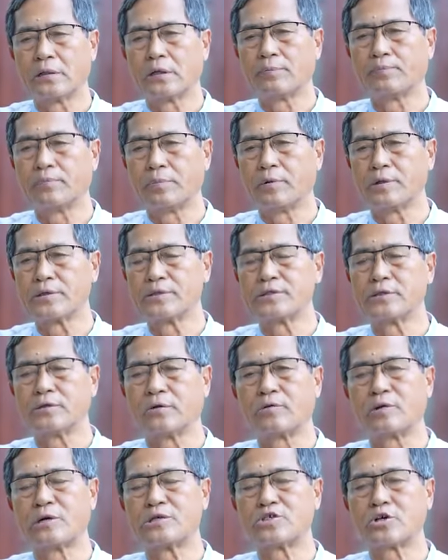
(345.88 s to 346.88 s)
policy,
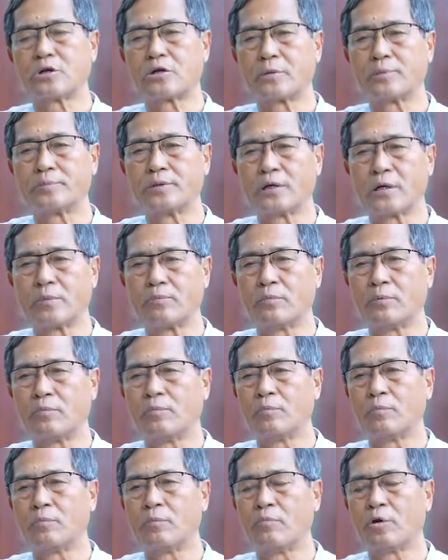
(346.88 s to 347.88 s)
or one short of their
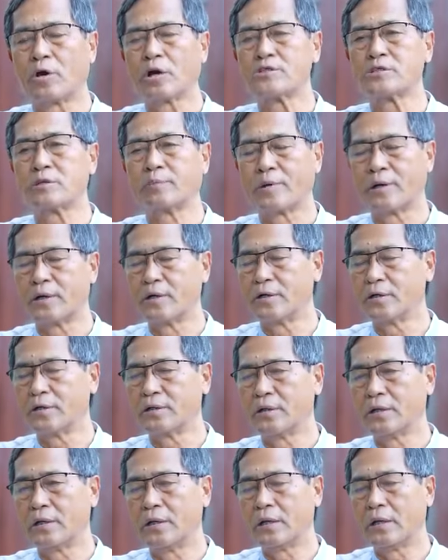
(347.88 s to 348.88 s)
modus
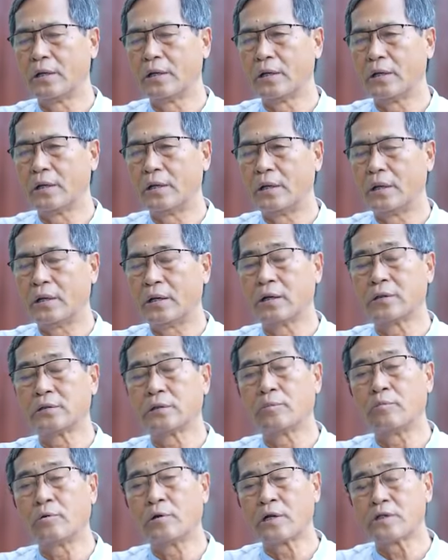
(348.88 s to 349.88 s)
operandi.
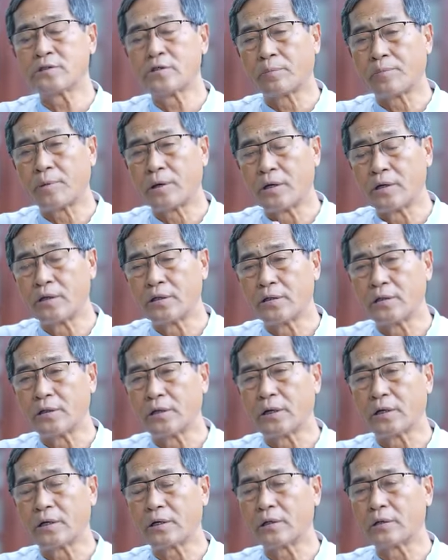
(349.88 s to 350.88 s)
Another modus operandi
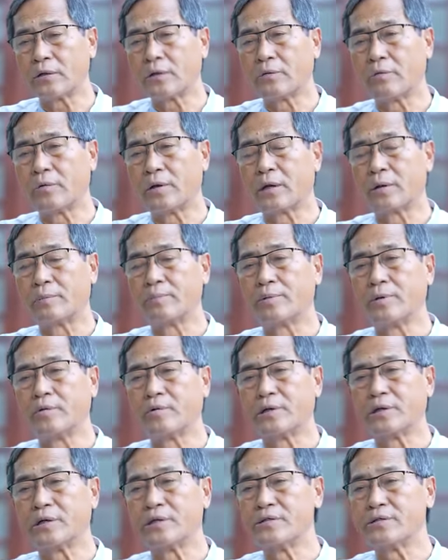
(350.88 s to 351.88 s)
there we have been
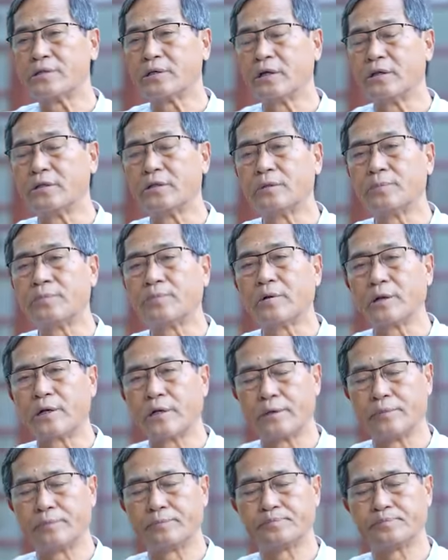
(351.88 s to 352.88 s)
witnessing in Tripura,